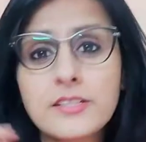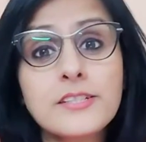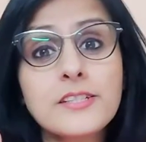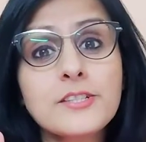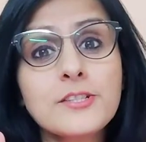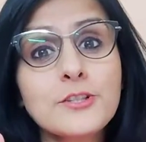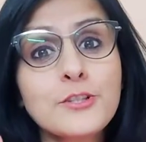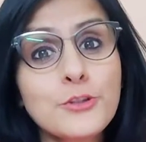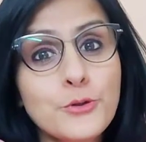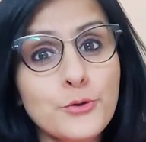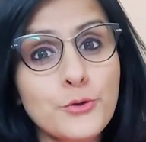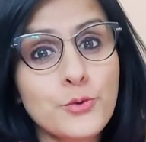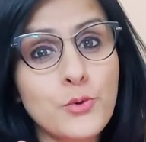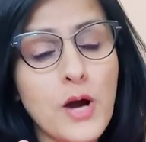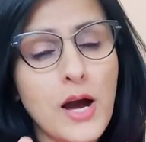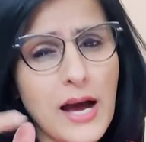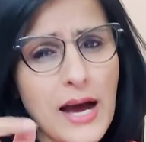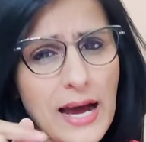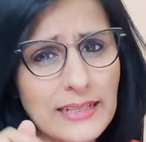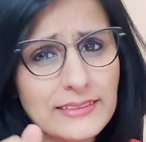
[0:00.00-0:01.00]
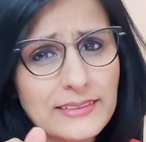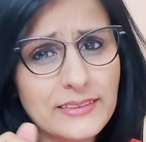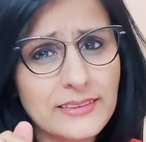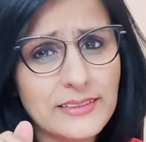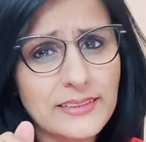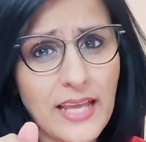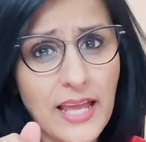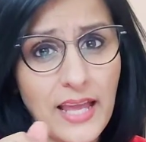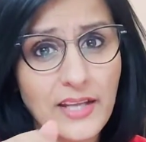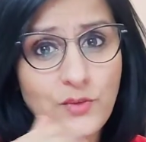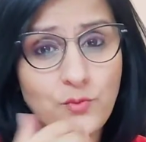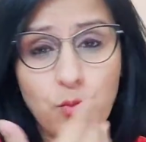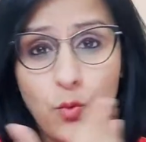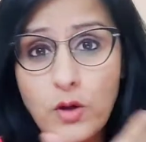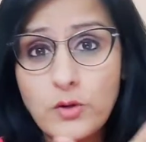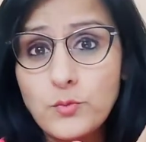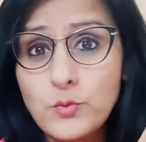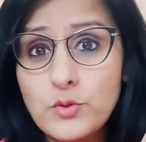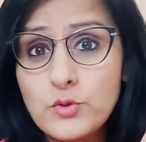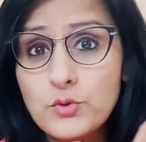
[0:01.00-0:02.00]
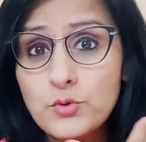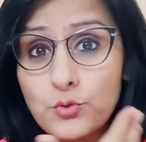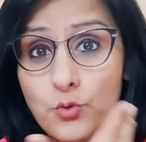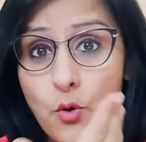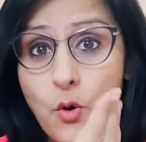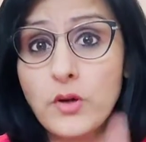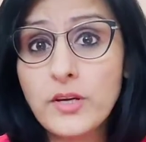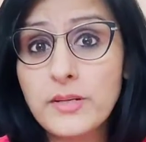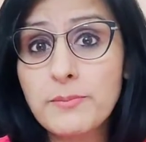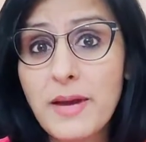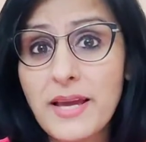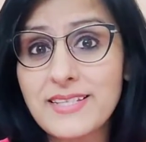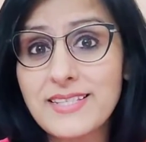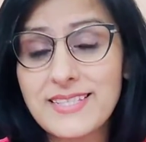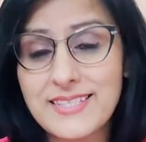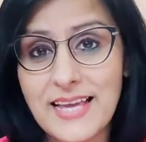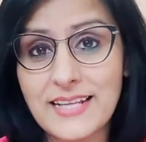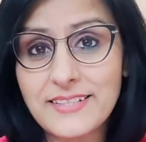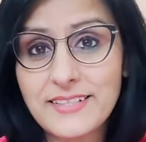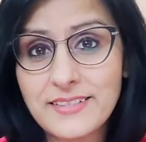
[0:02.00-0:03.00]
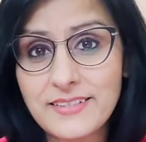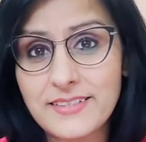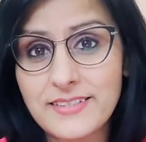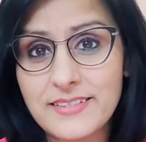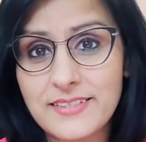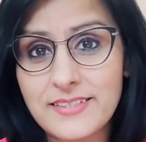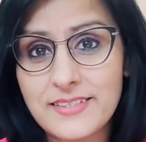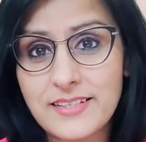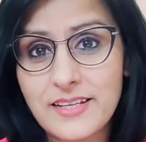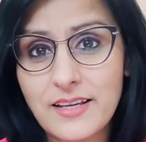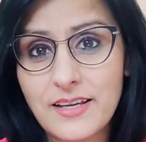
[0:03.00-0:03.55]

Did you understand what was wrong in my sentence?